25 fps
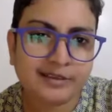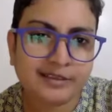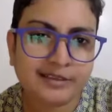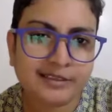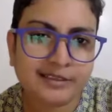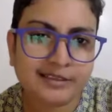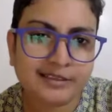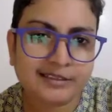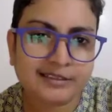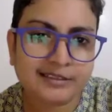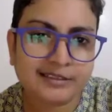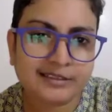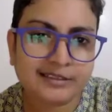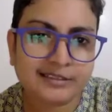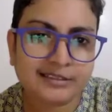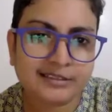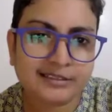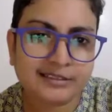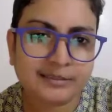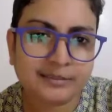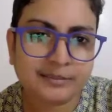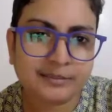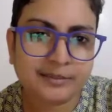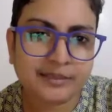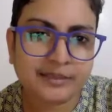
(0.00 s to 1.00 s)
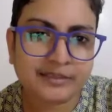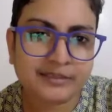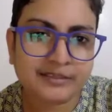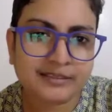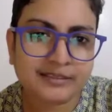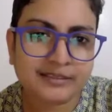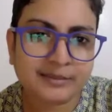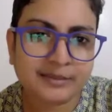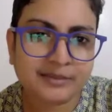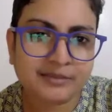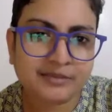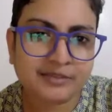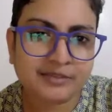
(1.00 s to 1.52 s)
It just depends.
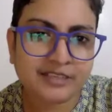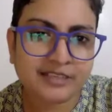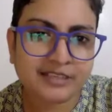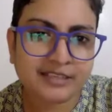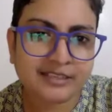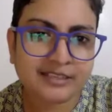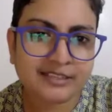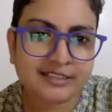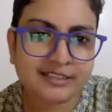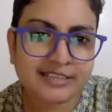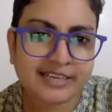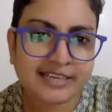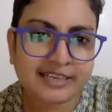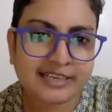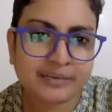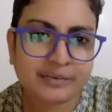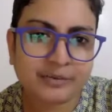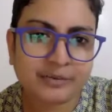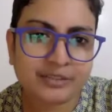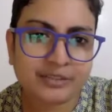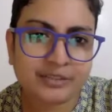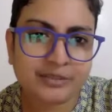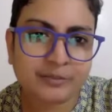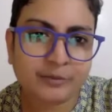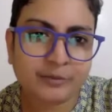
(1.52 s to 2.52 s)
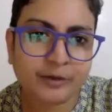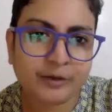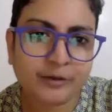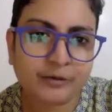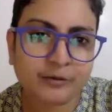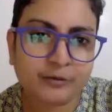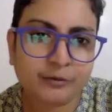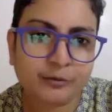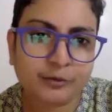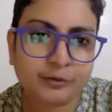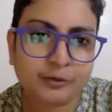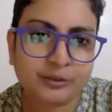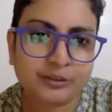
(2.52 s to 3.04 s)
I mean, if they're distracted with some wet
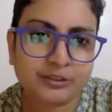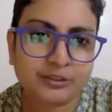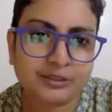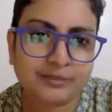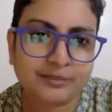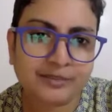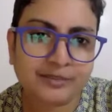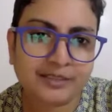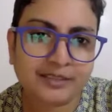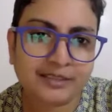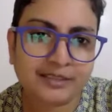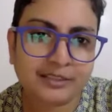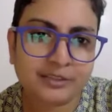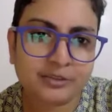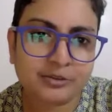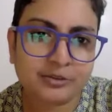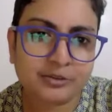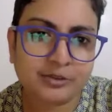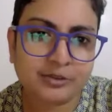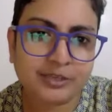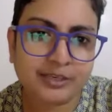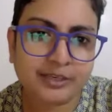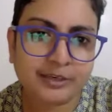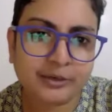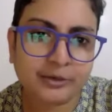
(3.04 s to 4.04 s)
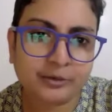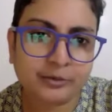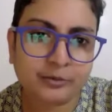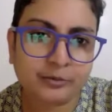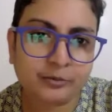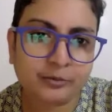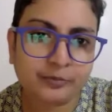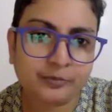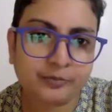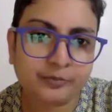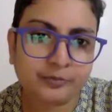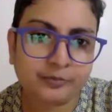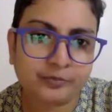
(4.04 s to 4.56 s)
food or something, they should let you
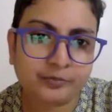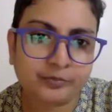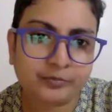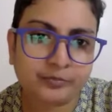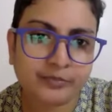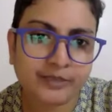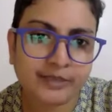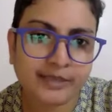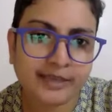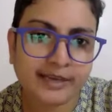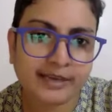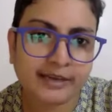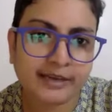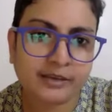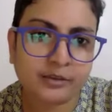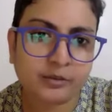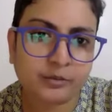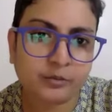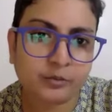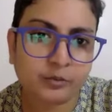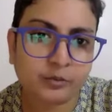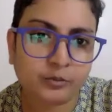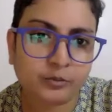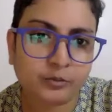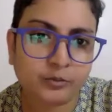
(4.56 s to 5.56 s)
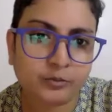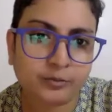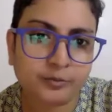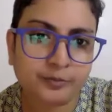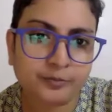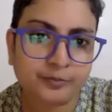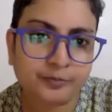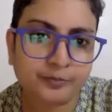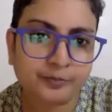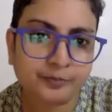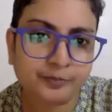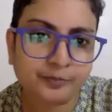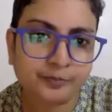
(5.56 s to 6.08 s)
handle
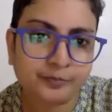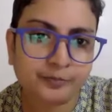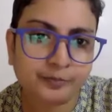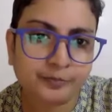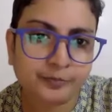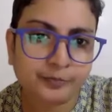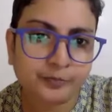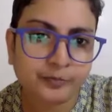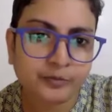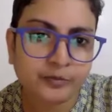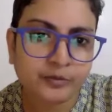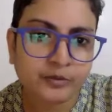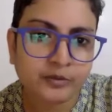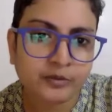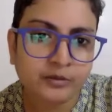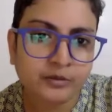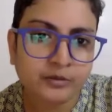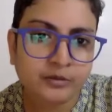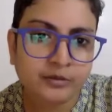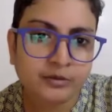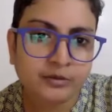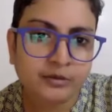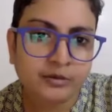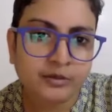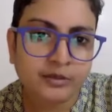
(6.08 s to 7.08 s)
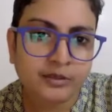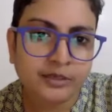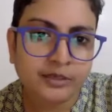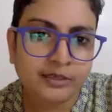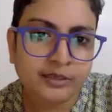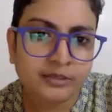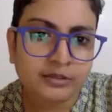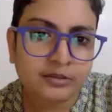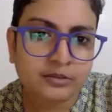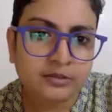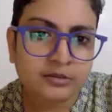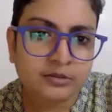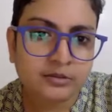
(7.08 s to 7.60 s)
it.
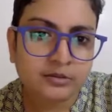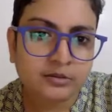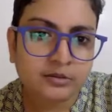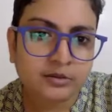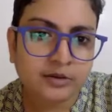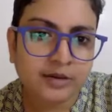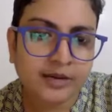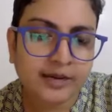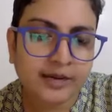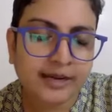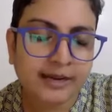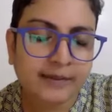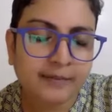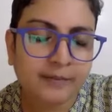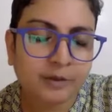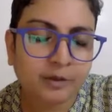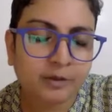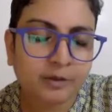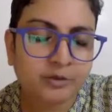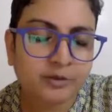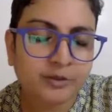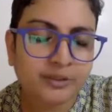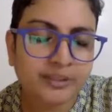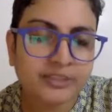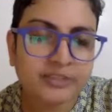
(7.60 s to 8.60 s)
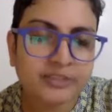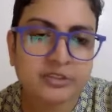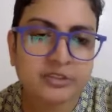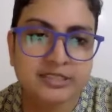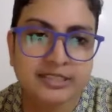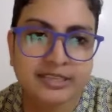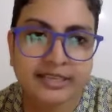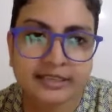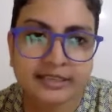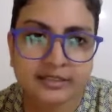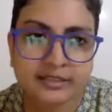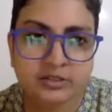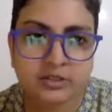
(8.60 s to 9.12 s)
So I'm not sure whether I should
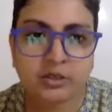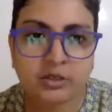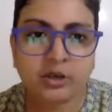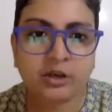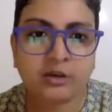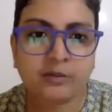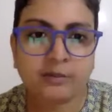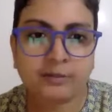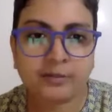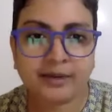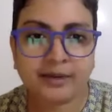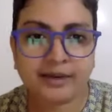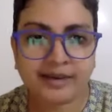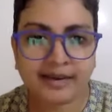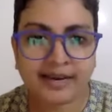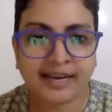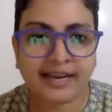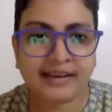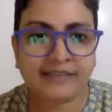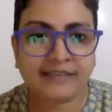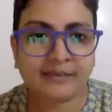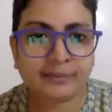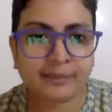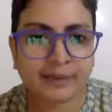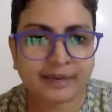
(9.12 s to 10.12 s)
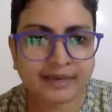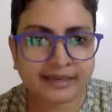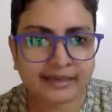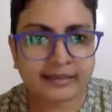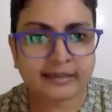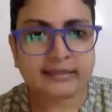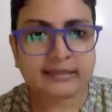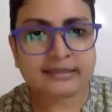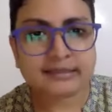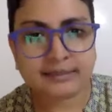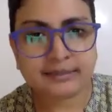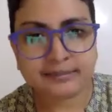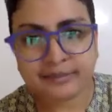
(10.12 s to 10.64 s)
say this or not, but
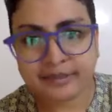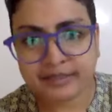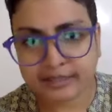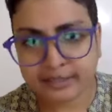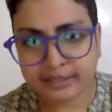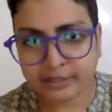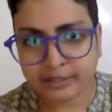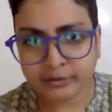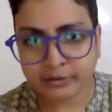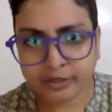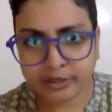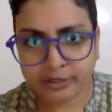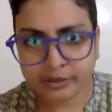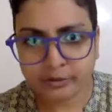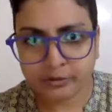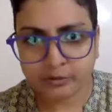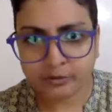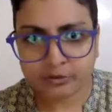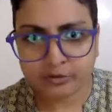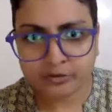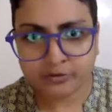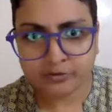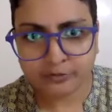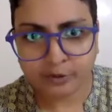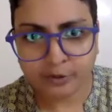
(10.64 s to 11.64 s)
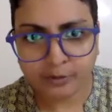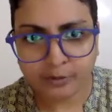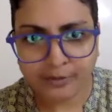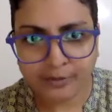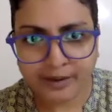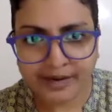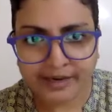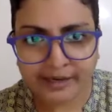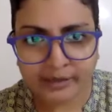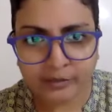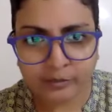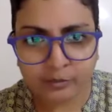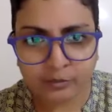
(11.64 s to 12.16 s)
ivermectin is something that you can use for
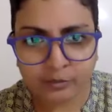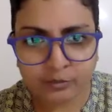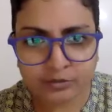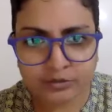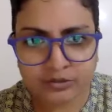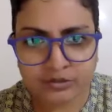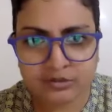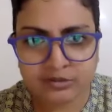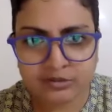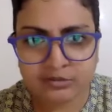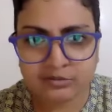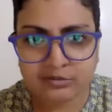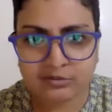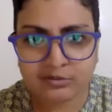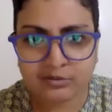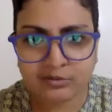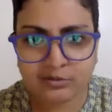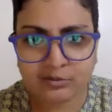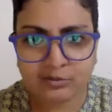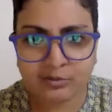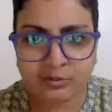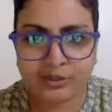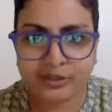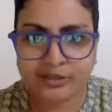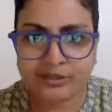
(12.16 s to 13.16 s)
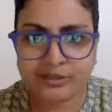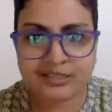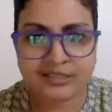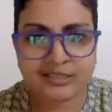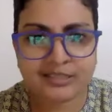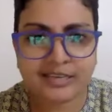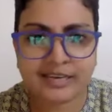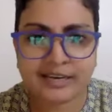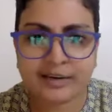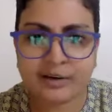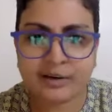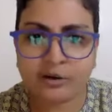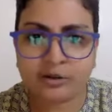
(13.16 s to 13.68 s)
maggot wounds. With
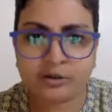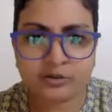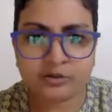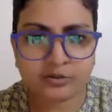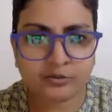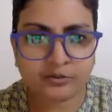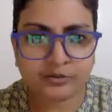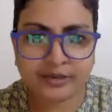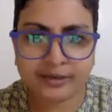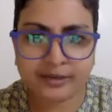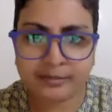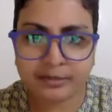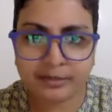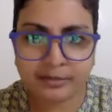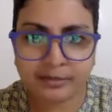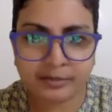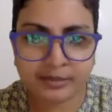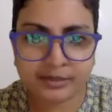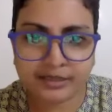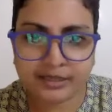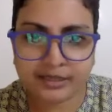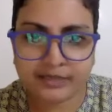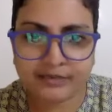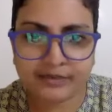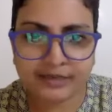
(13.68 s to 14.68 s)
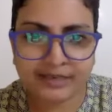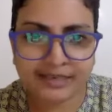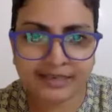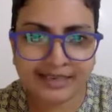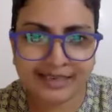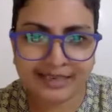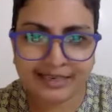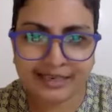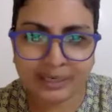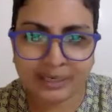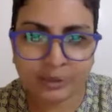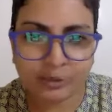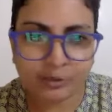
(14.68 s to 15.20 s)
stray dogs, you'll find people giving
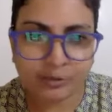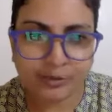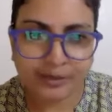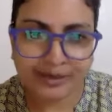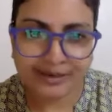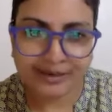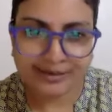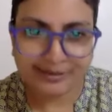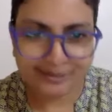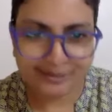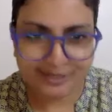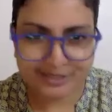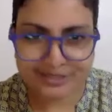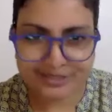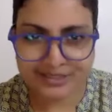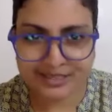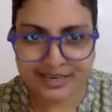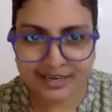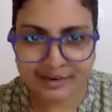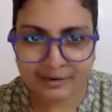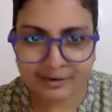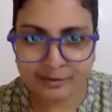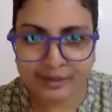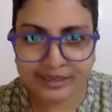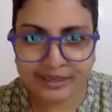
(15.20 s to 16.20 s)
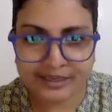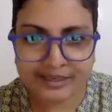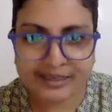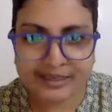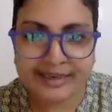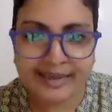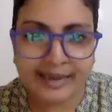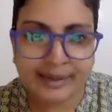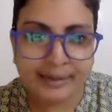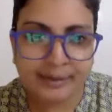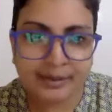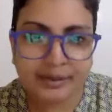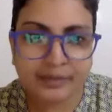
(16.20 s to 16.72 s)
like Neomec, which is an ivermectin
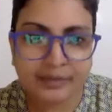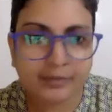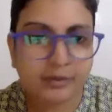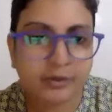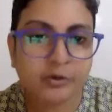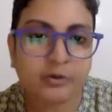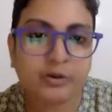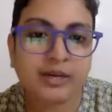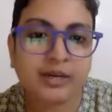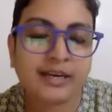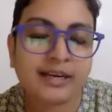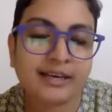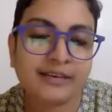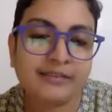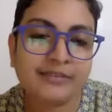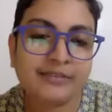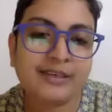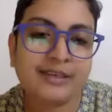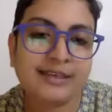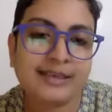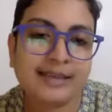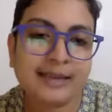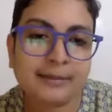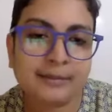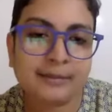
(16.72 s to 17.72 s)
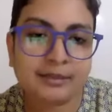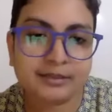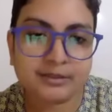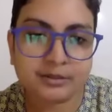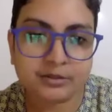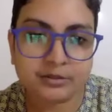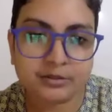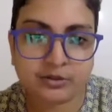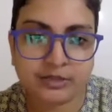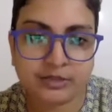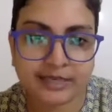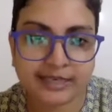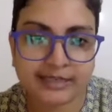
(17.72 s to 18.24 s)
tablet, but you can't give the
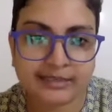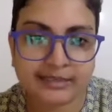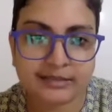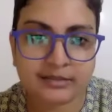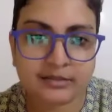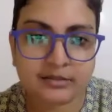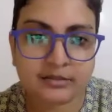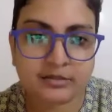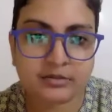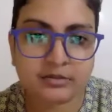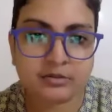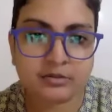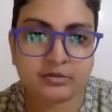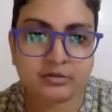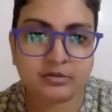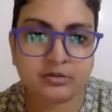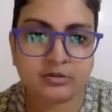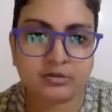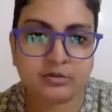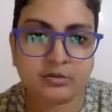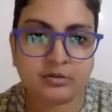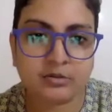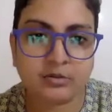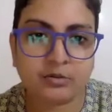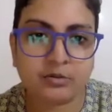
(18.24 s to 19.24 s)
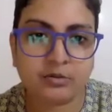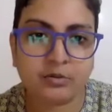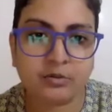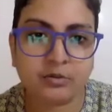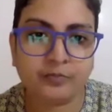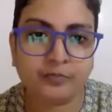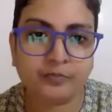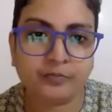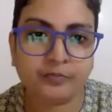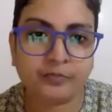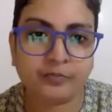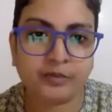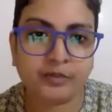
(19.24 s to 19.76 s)
tablets to cats.
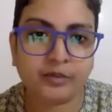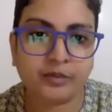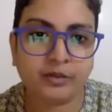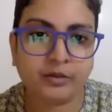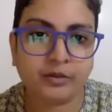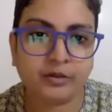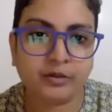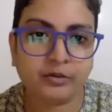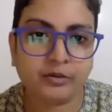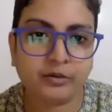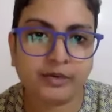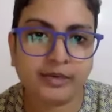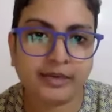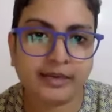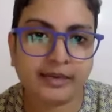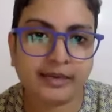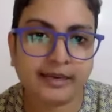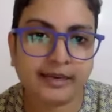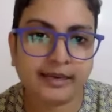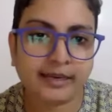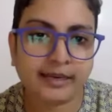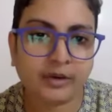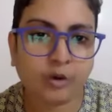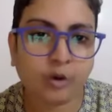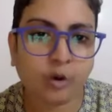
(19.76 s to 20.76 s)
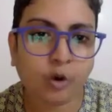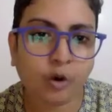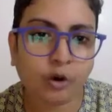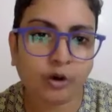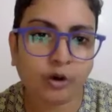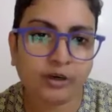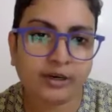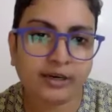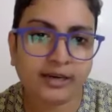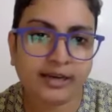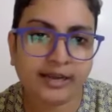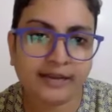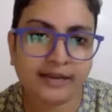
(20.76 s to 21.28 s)
So you get like an
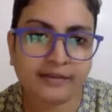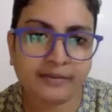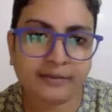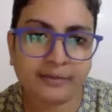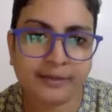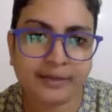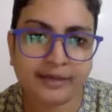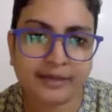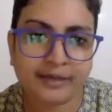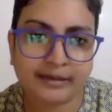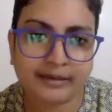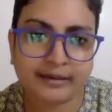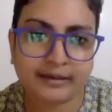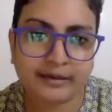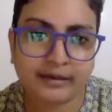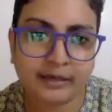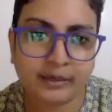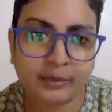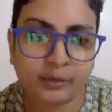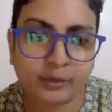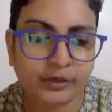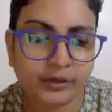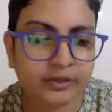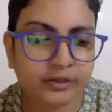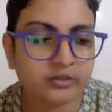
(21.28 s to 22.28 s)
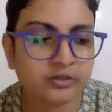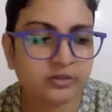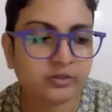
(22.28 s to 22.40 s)
oral ivermectin liquid.